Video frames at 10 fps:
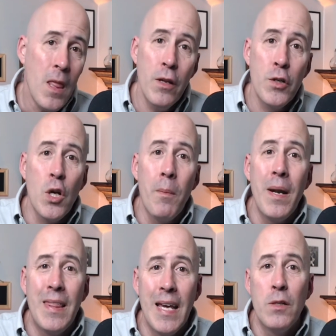There's so
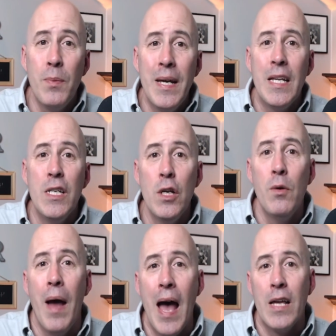many things we can
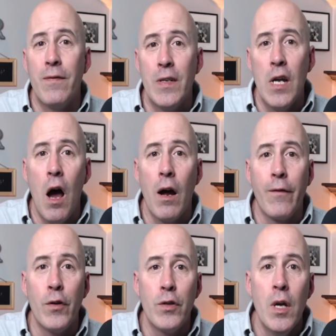do as
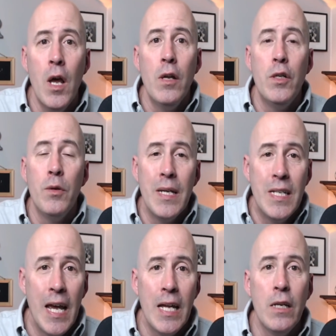photographers to
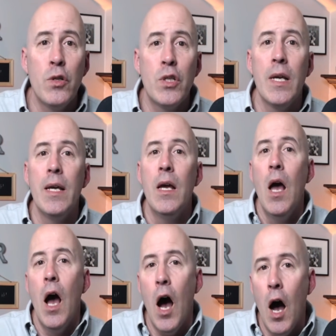continuously
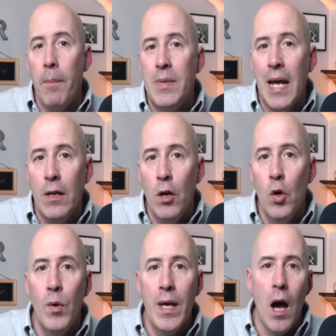update who
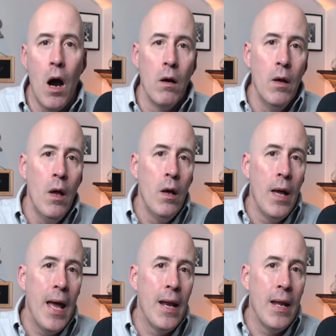we are
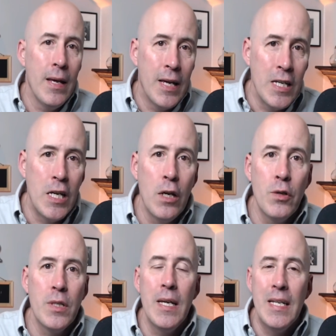and
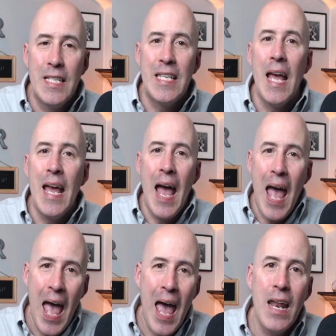continuously stay
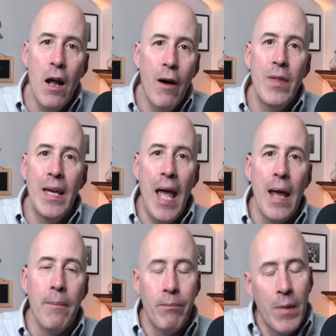ahead of the
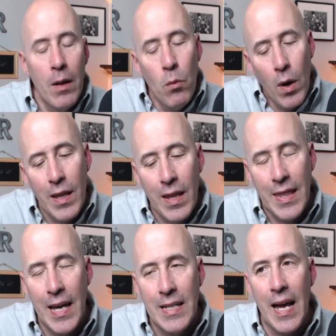game. And one of the
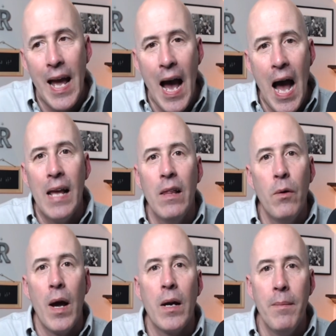things I highly
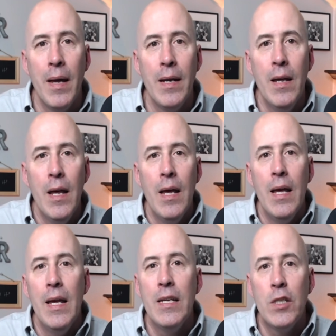recommend
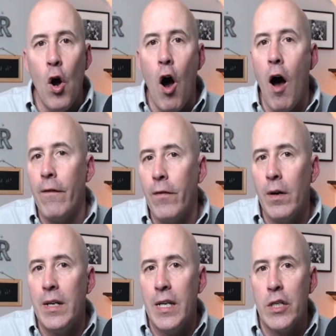is to offer
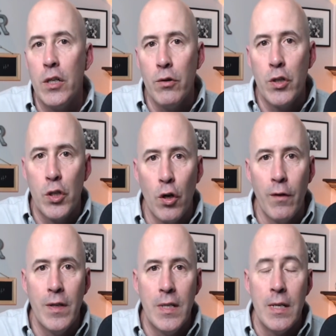additional
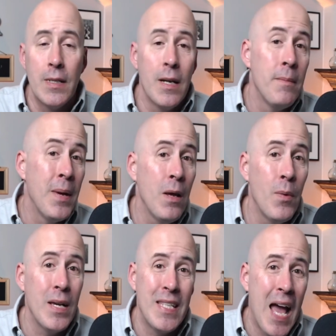services. And in many
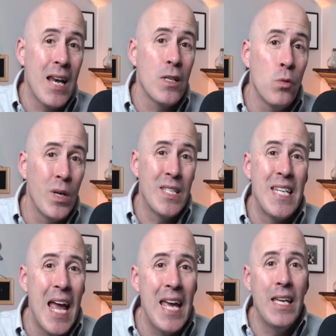ways, that is what's
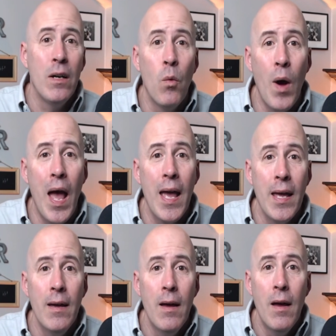taking
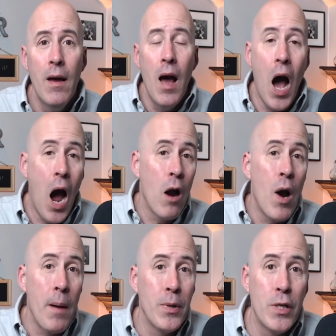away our
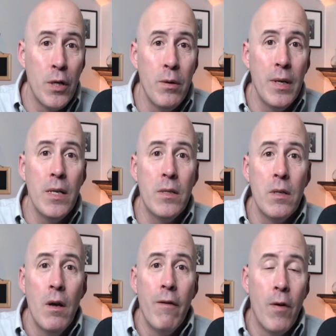opportunities
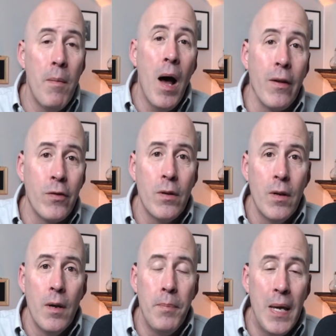from us.
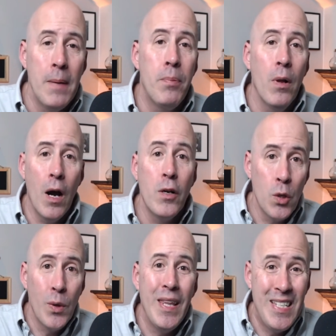People are
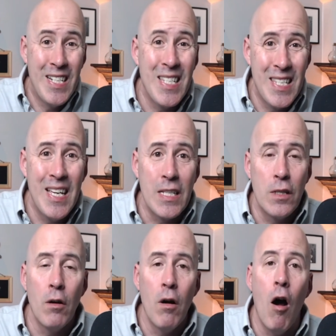doing just this.
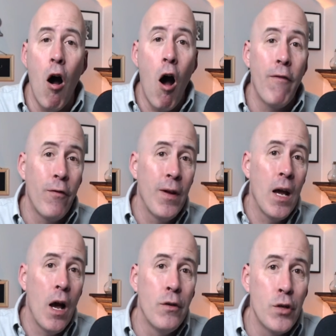They're offering
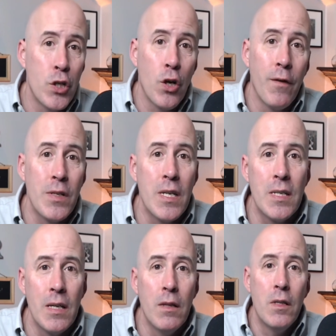other services
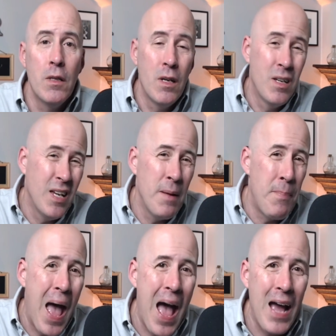in, in a
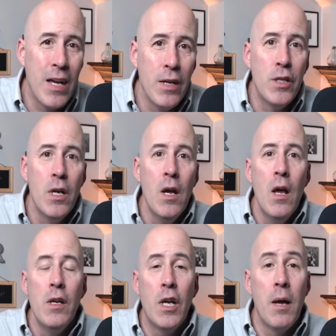package
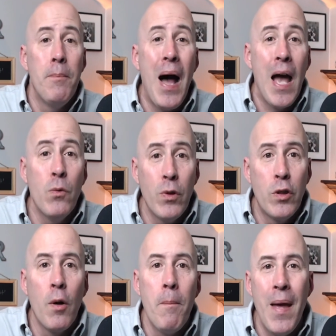to combine with
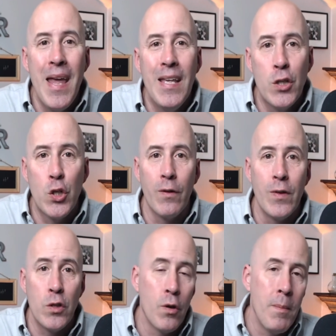their main
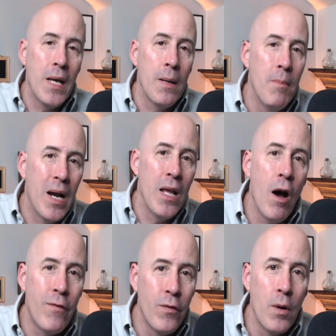service. So they're making money
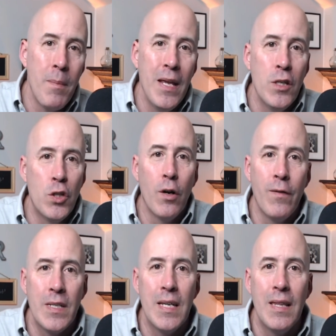off of their main
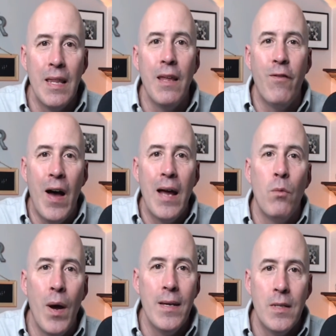service and then they find
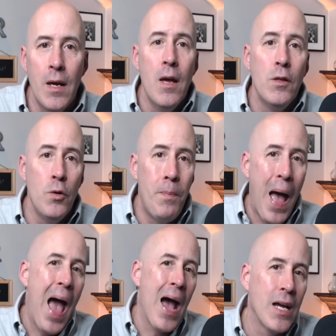ways to
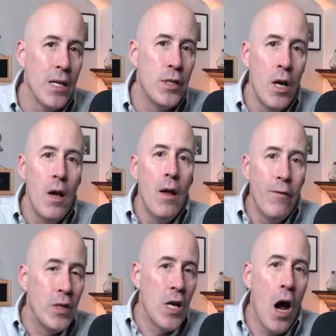package
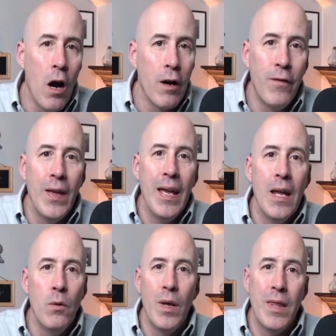photography
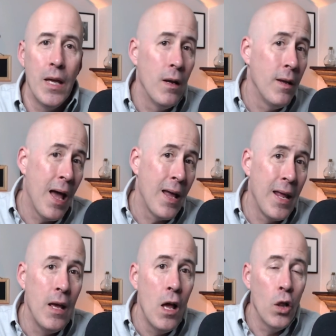in it at
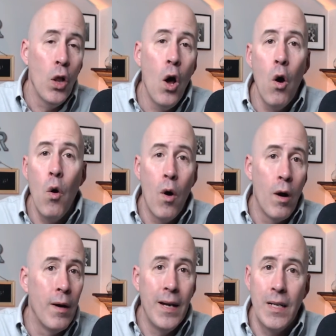a low
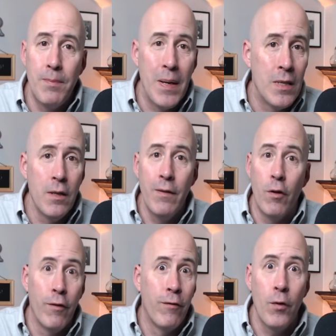or inexpensive
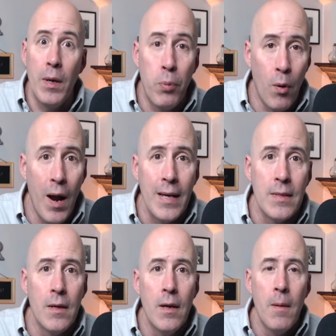or free price.